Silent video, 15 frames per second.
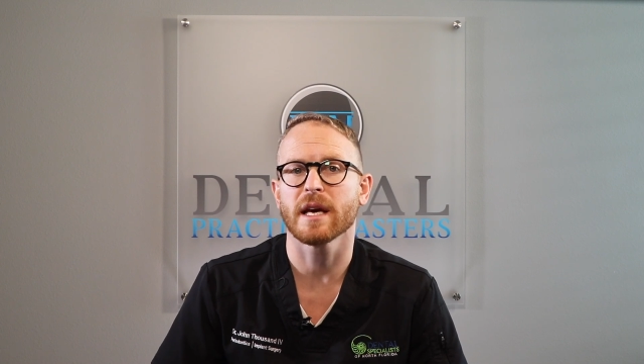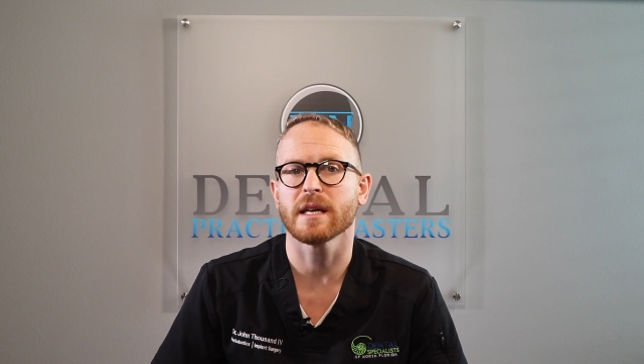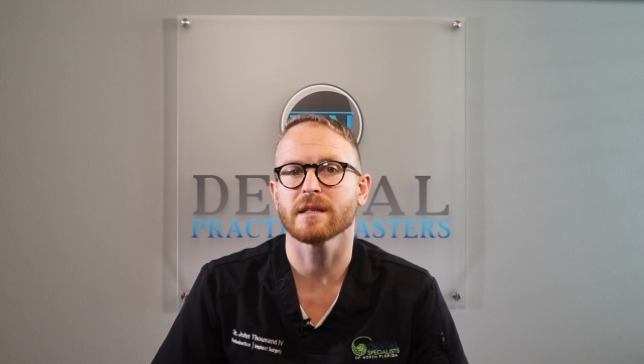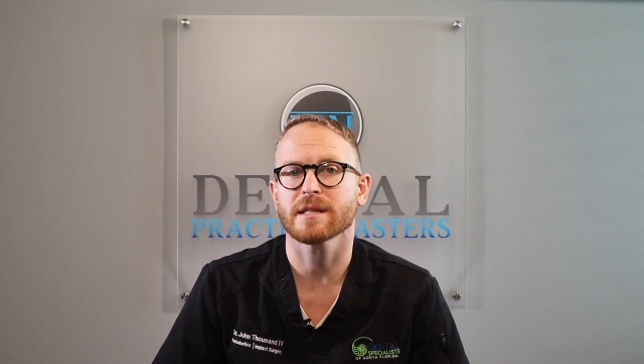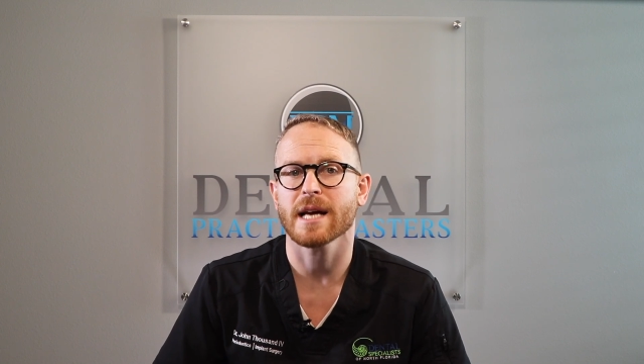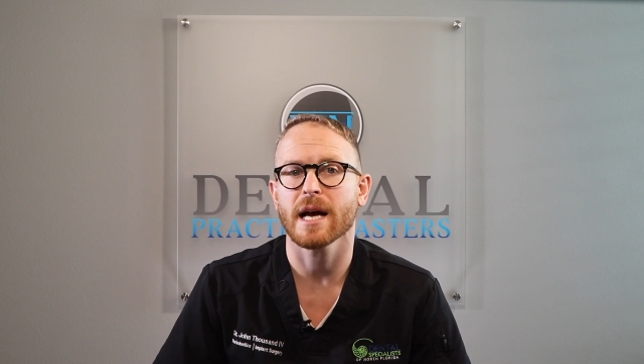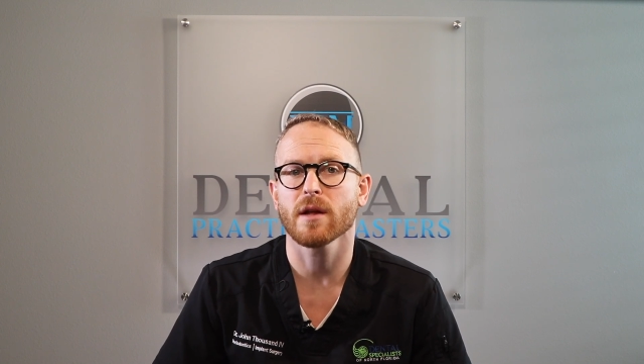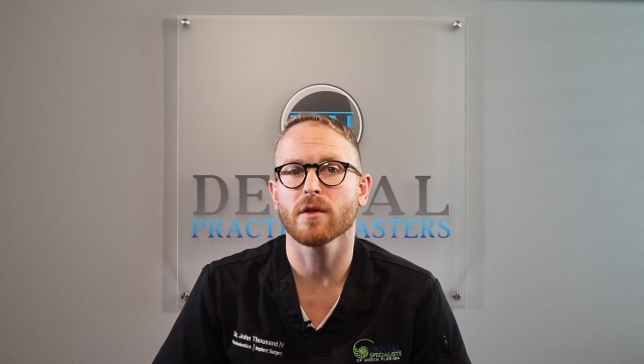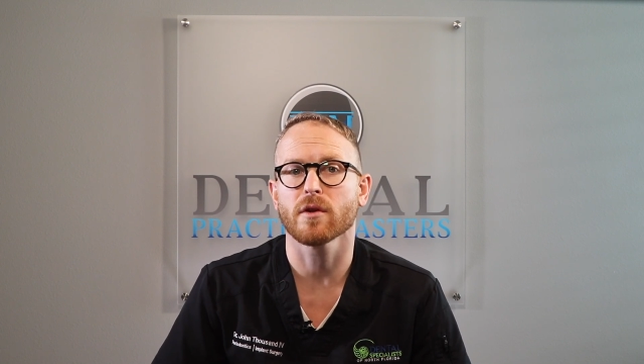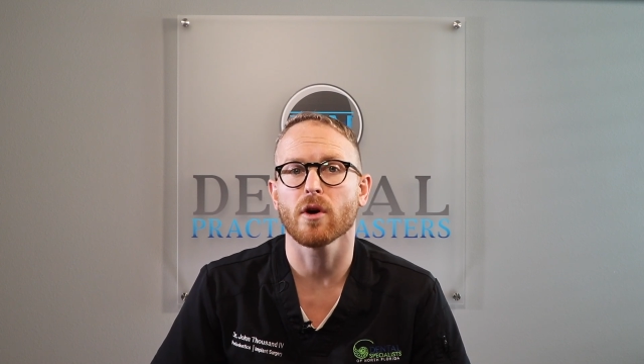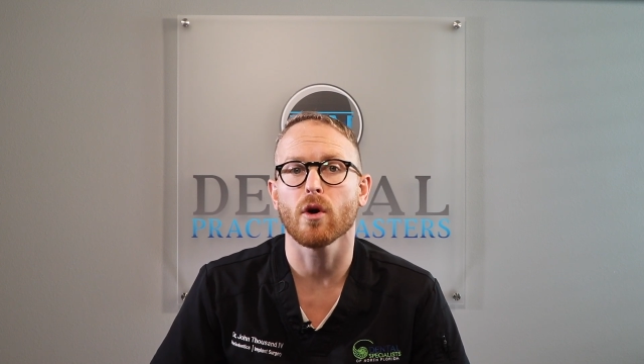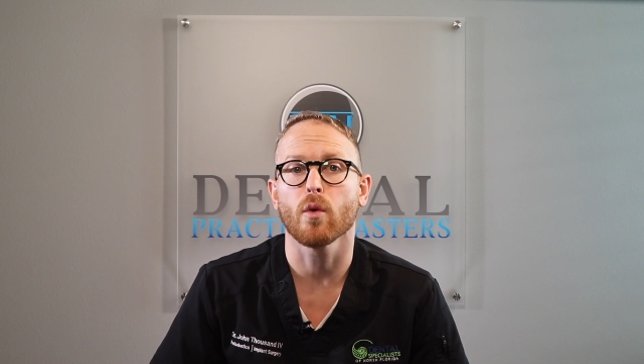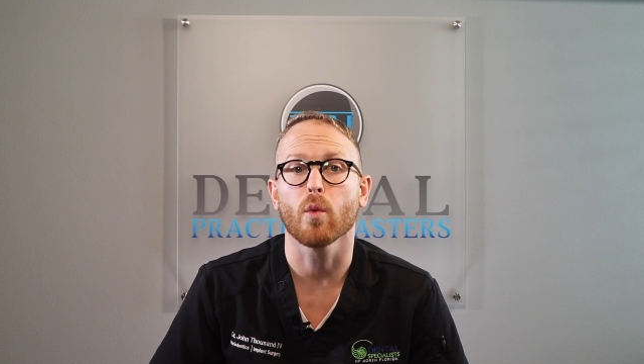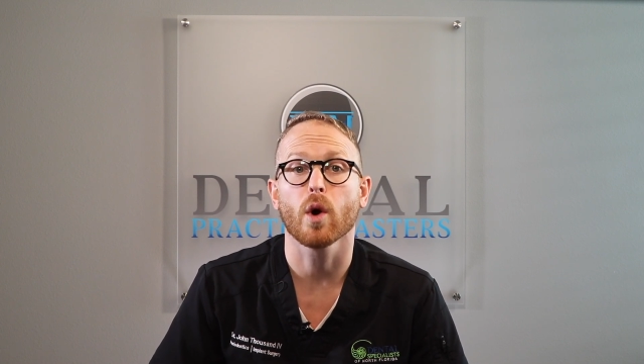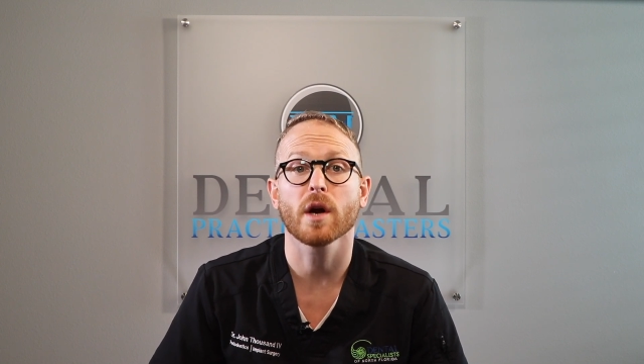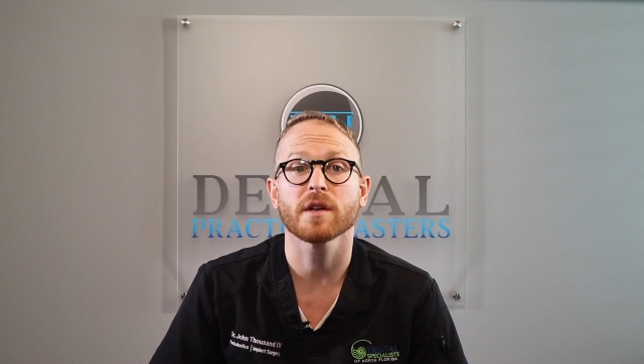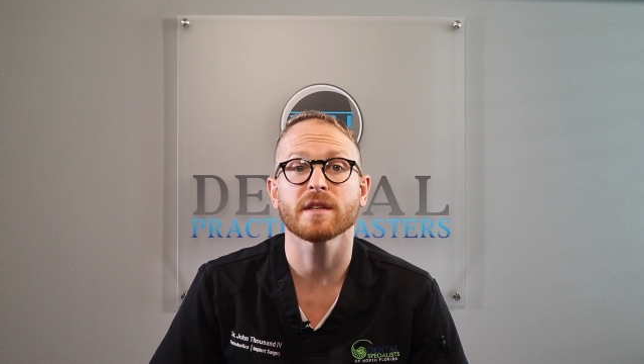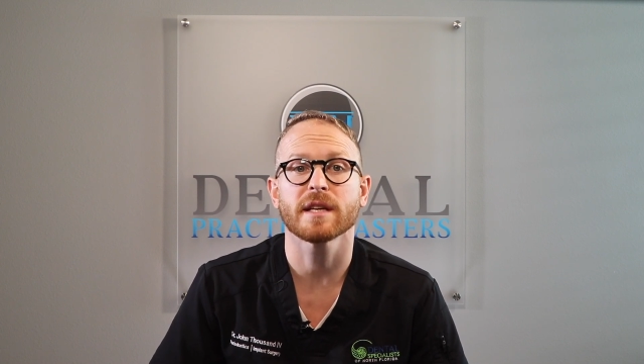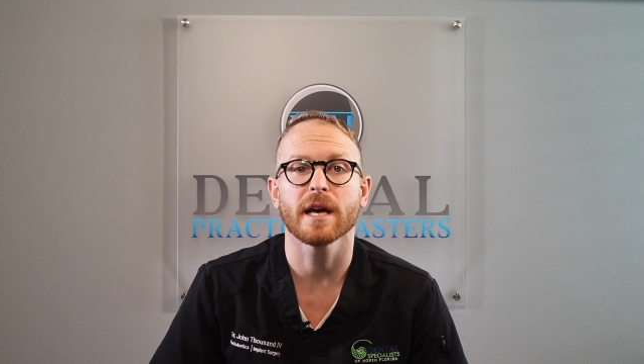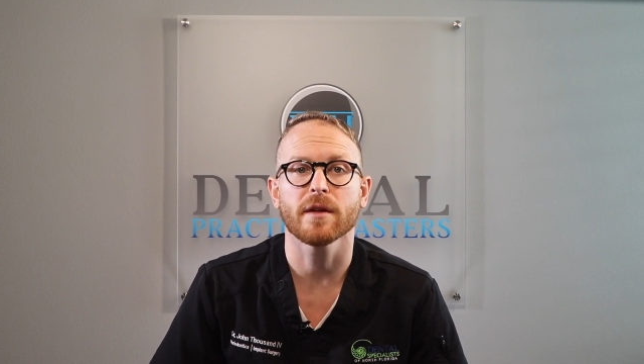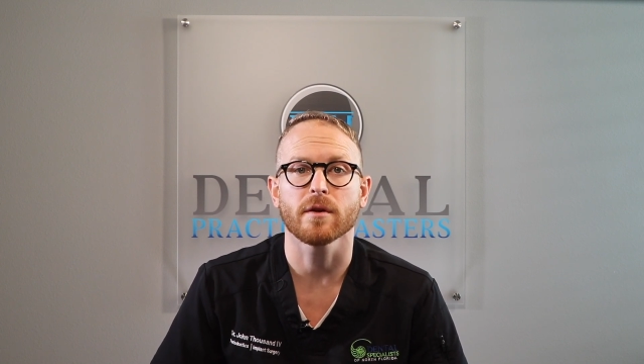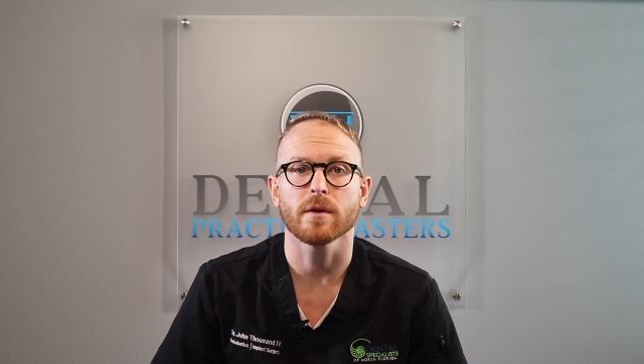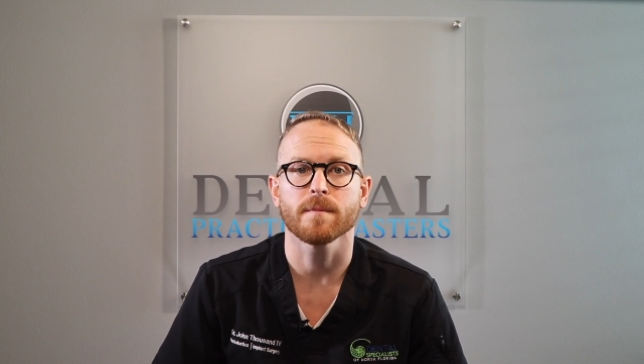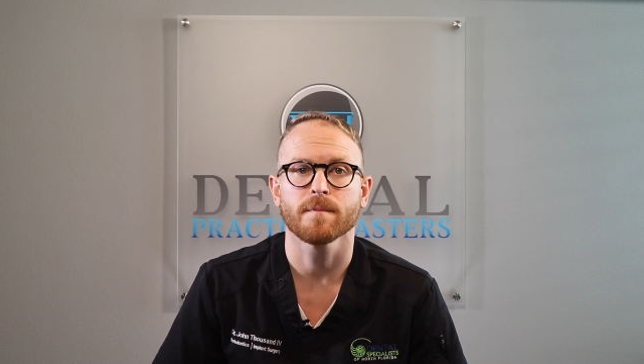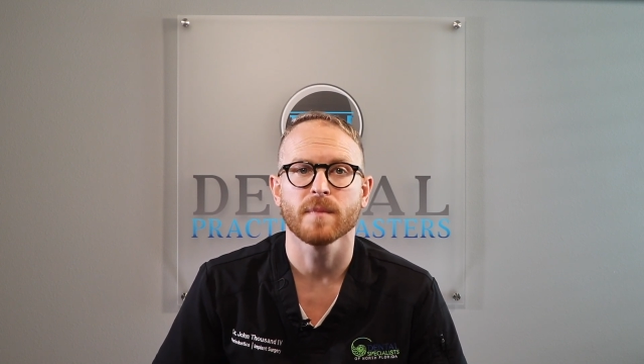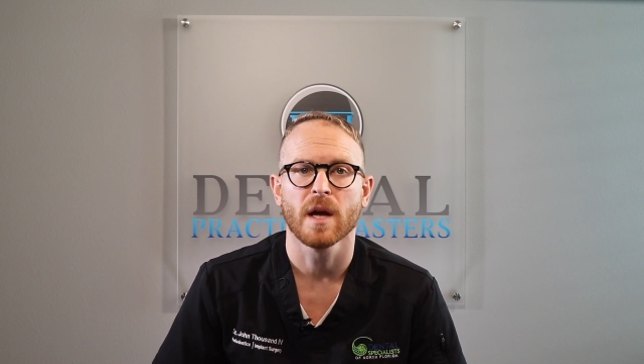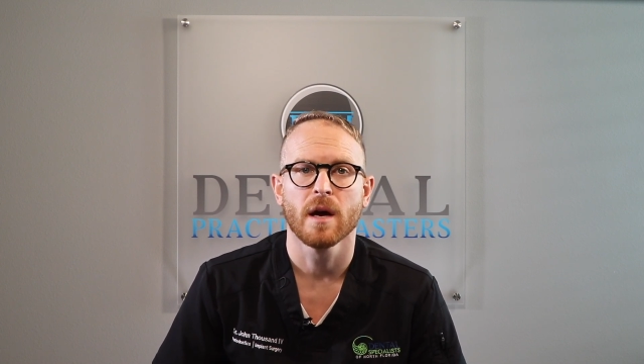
and Tylenol work together.